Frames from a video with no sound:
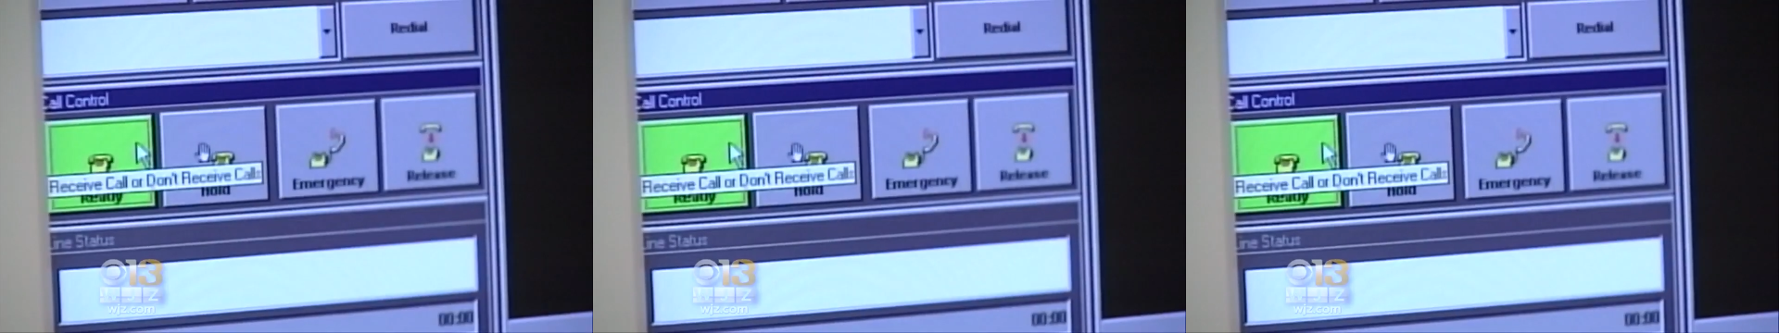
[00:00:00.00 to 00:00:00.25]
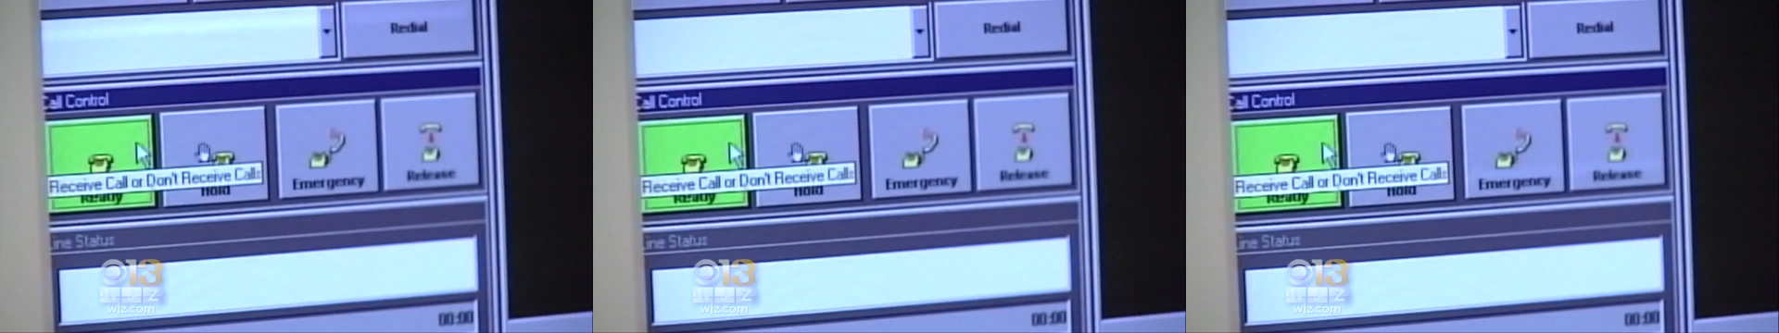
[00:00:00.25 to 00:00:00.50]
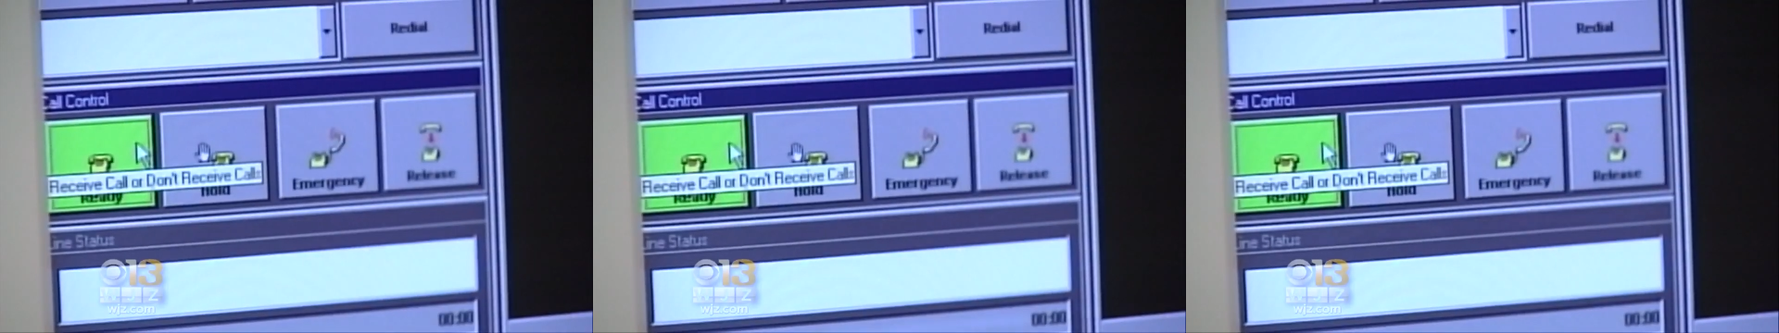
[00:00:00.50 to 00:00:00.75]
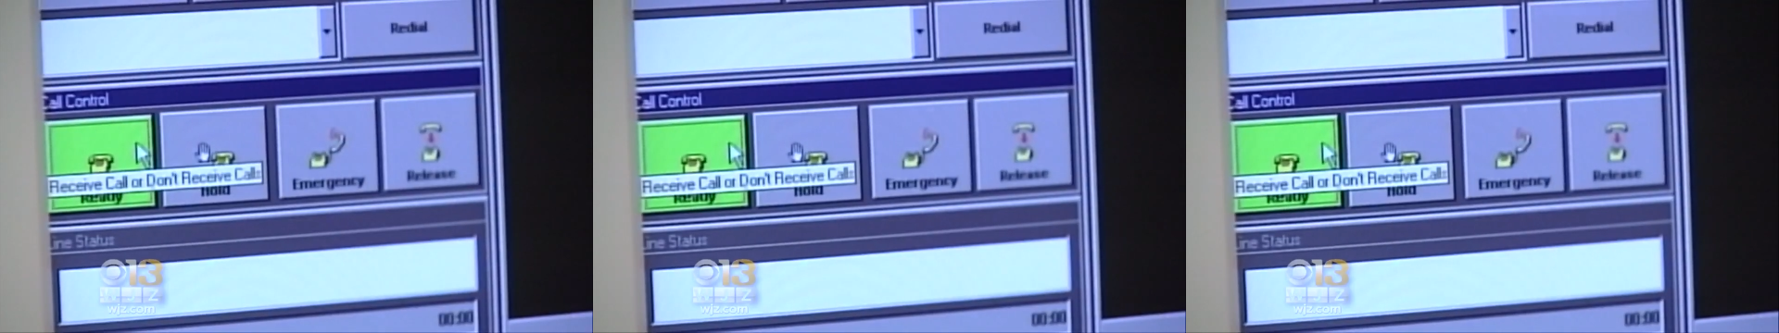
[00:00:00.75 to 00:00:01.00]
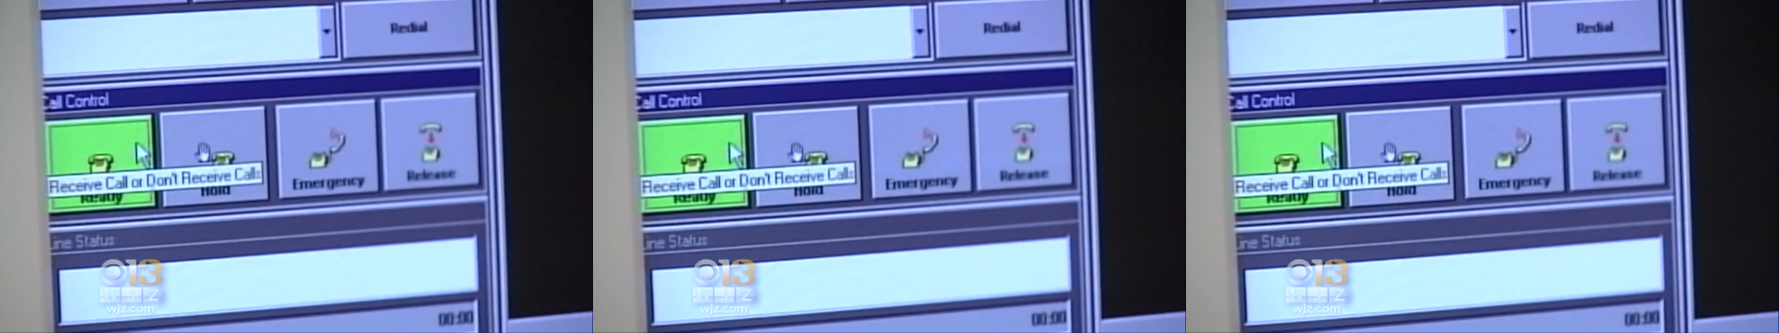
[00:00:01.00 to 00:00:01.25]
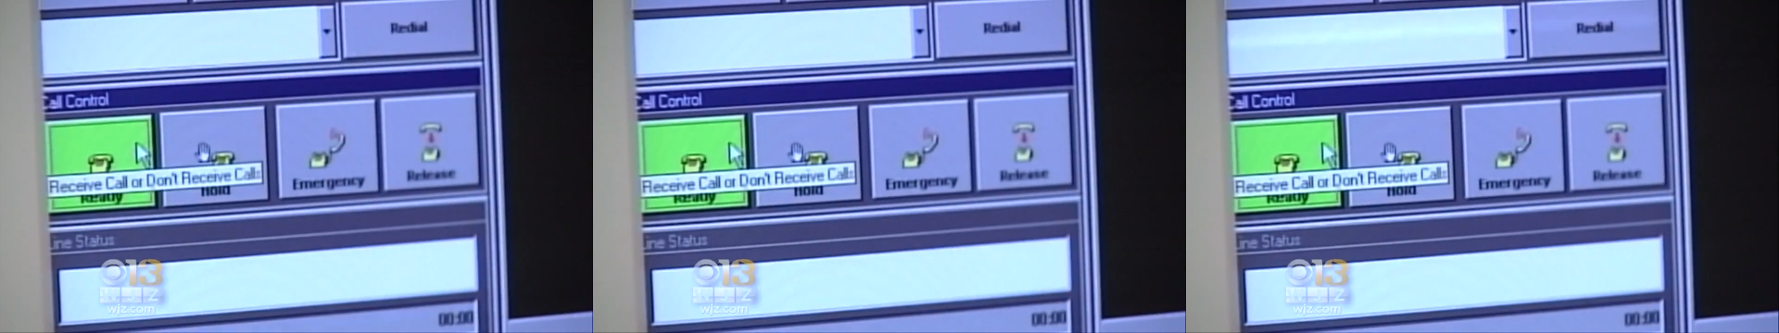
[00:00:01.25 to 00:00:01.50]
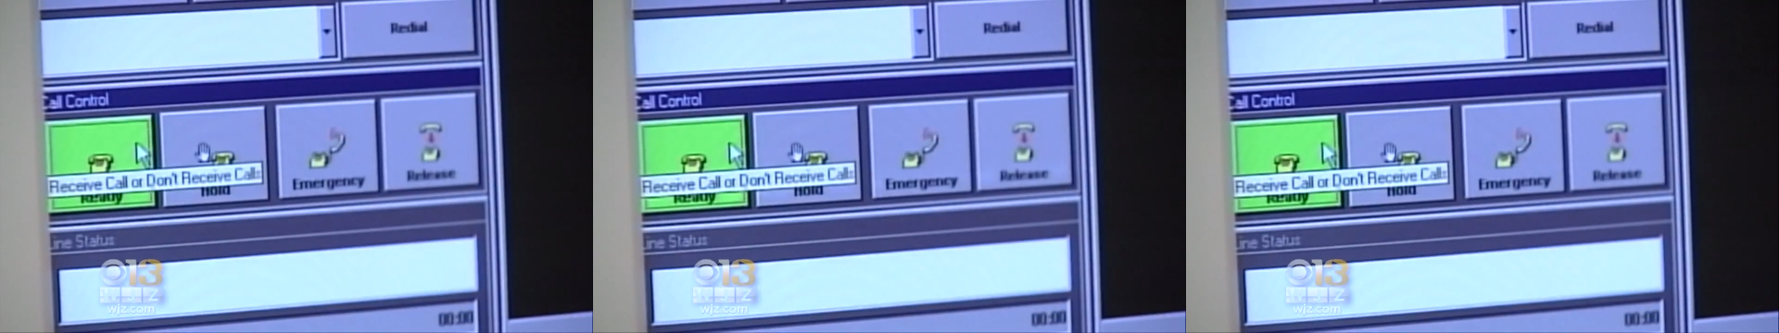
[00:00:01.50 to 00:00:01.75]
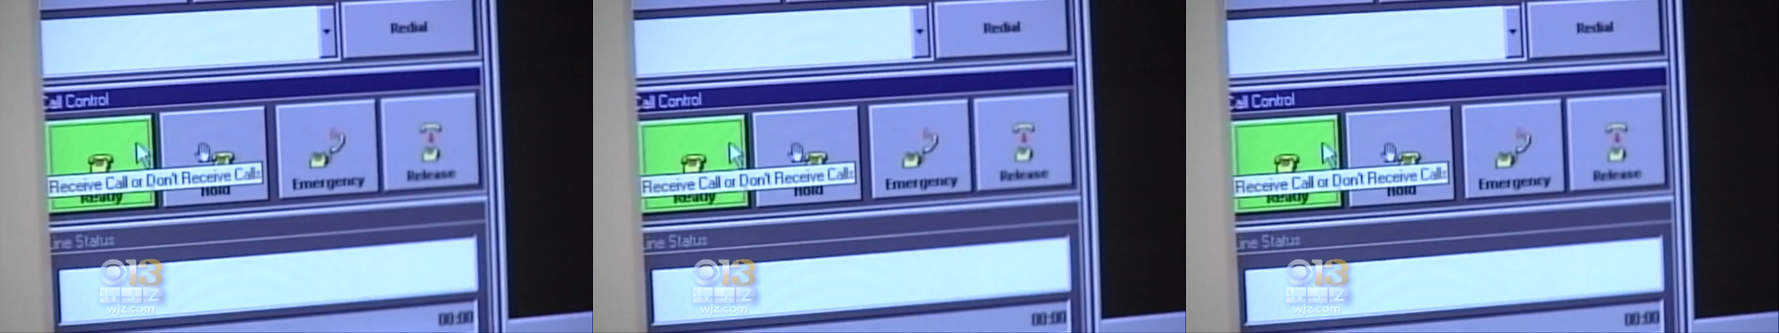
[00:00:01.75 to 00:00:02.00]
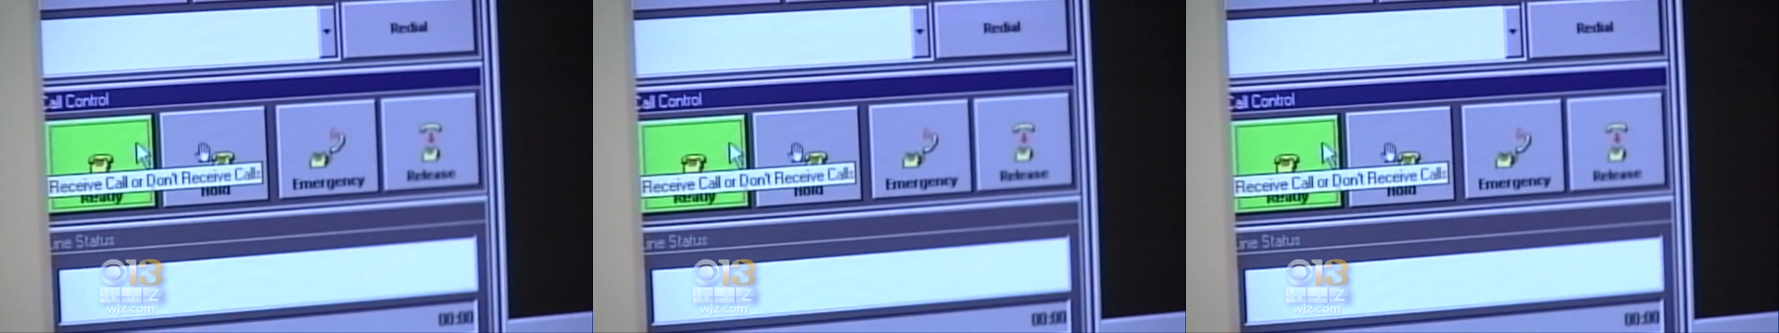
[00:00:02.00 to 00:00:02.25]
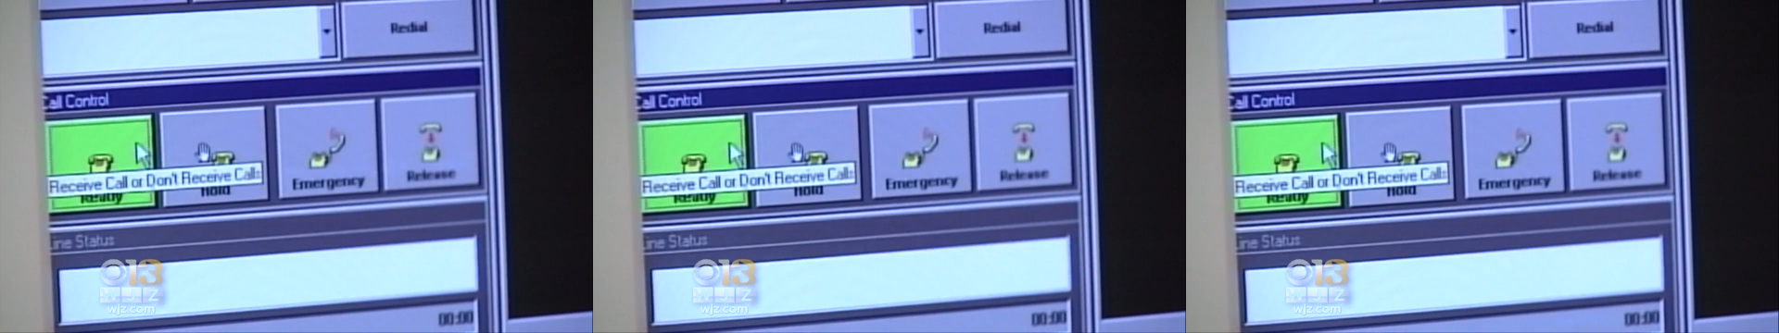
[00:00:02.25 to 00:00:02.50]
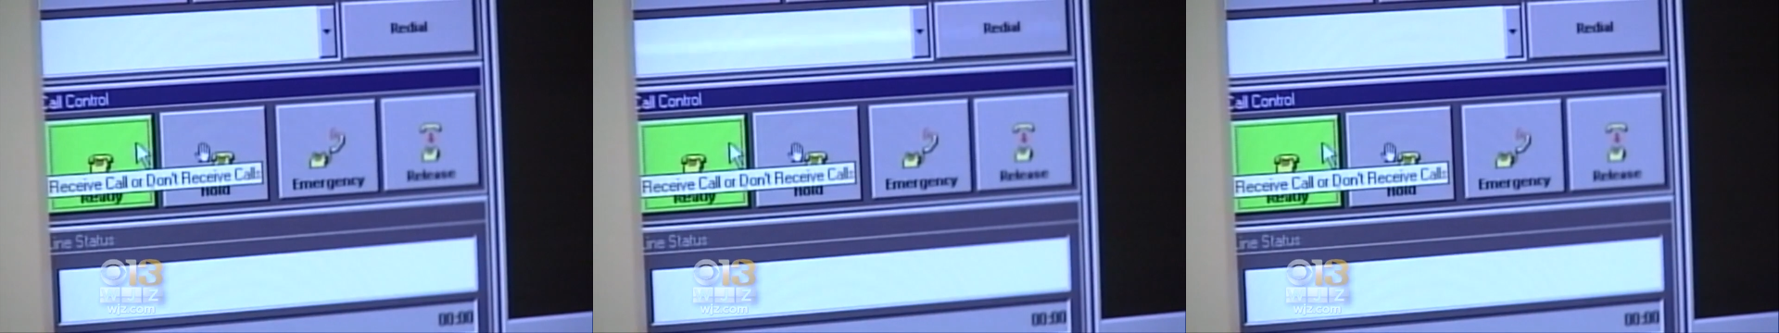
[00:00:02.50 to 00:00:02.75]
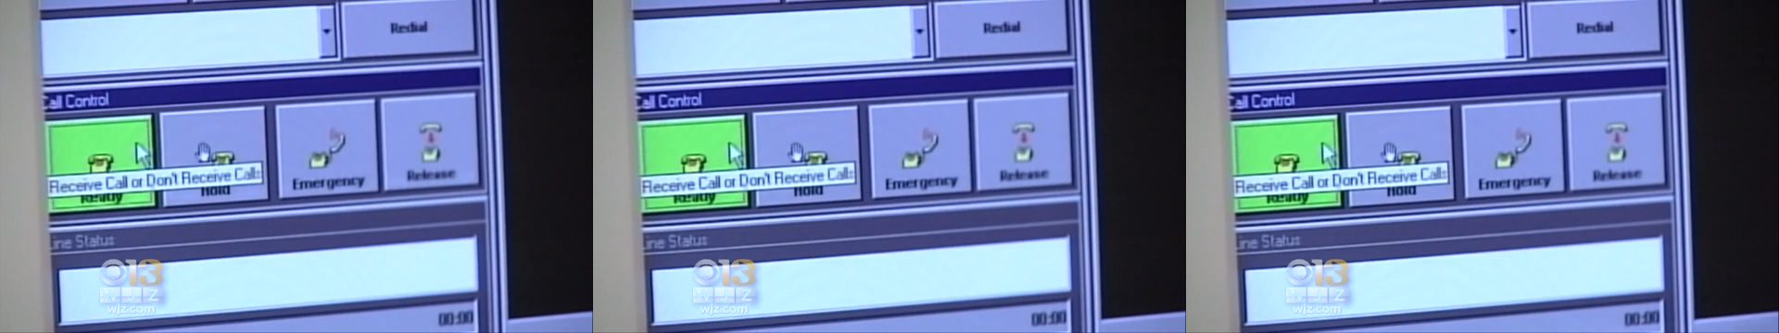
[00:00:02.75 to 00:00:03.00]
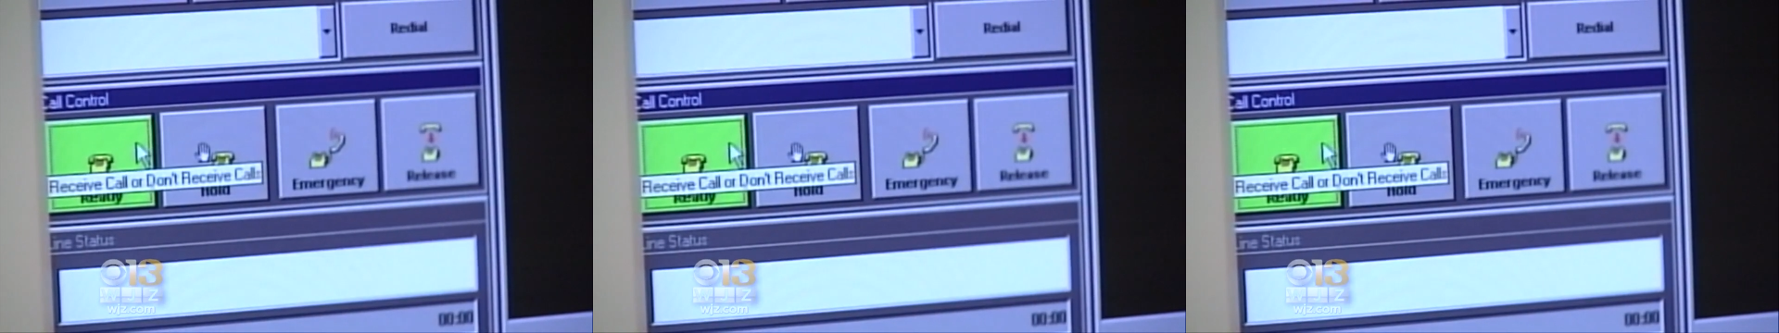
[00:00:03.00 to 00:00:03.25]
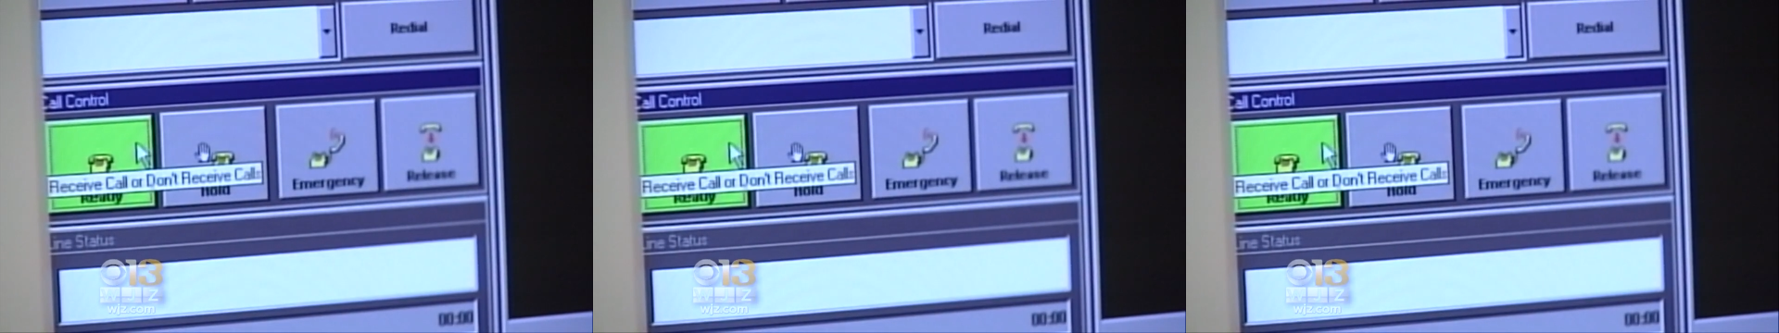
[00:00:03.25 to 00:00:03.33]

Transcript: (no speaker visible)